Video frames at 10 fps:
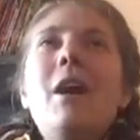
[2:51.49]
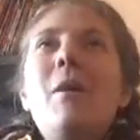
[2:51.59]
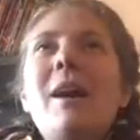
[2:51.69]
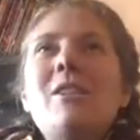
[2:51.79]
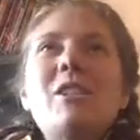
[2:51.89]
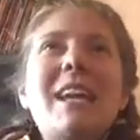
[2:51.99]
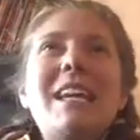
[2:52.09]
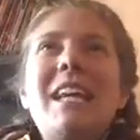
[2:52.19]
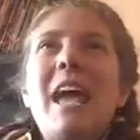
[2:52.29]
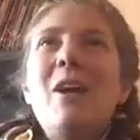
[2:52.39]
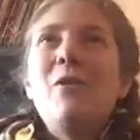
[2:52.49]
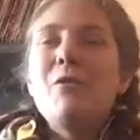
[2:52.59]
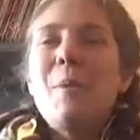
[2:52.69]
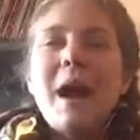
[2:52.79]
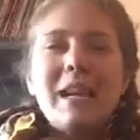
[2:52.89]
Oh, I just like inhaled
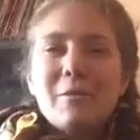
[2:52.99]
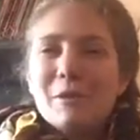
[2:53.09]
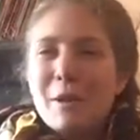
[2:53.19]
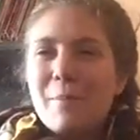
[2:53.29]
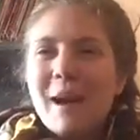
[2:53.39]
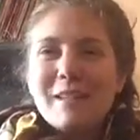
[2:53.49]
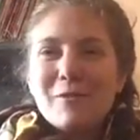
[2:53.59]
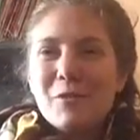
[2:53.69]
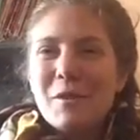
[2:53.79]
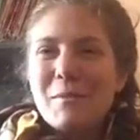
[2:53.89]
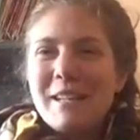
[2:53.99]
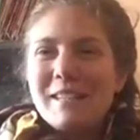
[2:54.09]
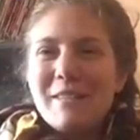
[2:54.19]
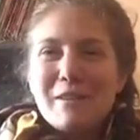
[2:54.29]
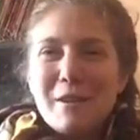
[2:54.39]
the pint. It was like a pint of green
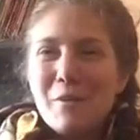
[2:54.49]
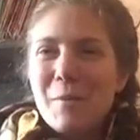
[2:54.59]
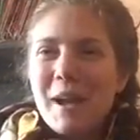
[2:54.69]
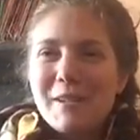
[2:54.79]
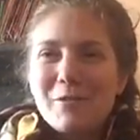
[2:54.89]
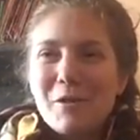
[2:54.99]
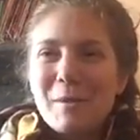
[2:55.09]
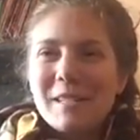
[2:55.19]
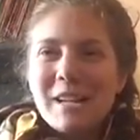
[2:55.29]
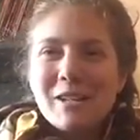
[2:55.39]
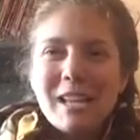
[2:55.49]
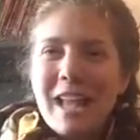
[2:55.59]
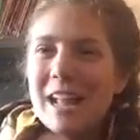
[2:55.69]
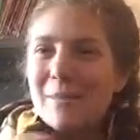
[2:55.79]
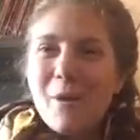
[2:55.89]
beans and then another pint of green beans. I just like
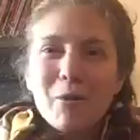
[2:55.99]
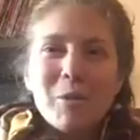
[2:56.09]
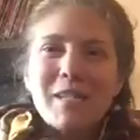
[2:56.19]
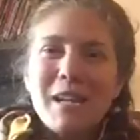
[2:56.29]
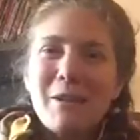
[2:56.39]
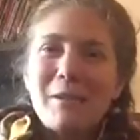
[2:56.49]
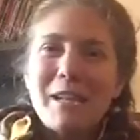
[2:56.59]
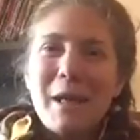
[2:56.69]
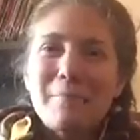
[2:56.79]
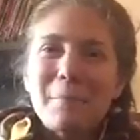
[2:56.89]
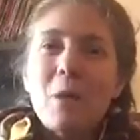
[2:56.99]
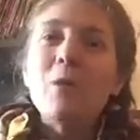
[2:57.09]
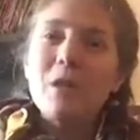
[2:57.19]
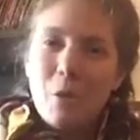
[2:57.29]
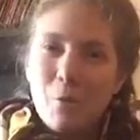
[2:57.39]
ate them all in one sitting one day. Or,
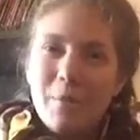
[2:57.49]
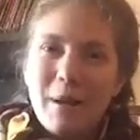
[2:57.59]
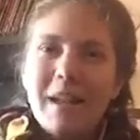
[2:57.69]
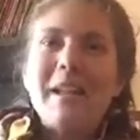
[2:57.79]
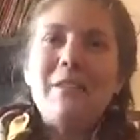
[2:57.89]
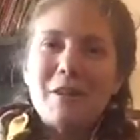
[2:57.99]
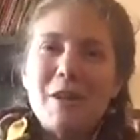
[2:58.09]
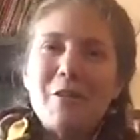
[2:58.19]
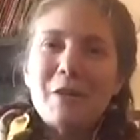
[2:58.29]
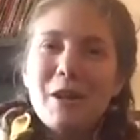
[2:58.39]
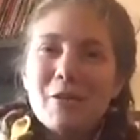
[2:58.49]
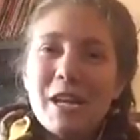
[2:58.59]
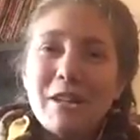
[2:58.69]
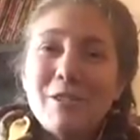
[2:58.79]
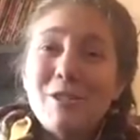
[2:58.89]
one pint and then another
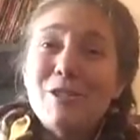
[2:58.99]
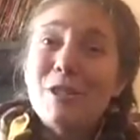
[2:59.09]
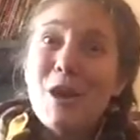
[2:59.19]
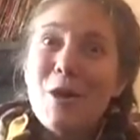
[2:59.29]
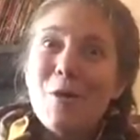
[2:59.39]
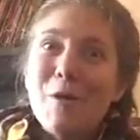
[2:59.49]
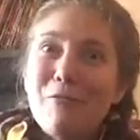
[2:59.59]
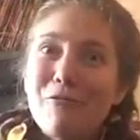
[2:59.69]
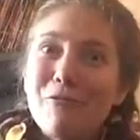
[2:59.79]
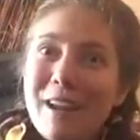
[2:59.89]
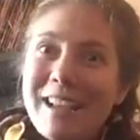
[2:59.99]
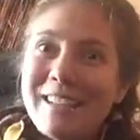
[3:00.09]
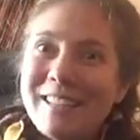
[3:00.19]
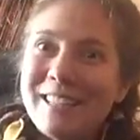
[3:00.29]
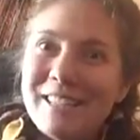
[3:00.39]
day. So
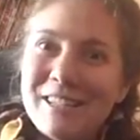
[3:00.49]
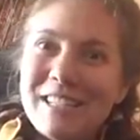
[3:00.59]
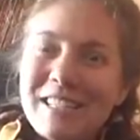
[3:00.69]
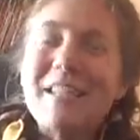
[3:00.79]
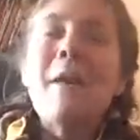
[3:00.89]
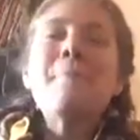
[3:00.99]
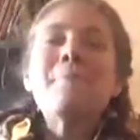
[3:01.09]
freaking delicious.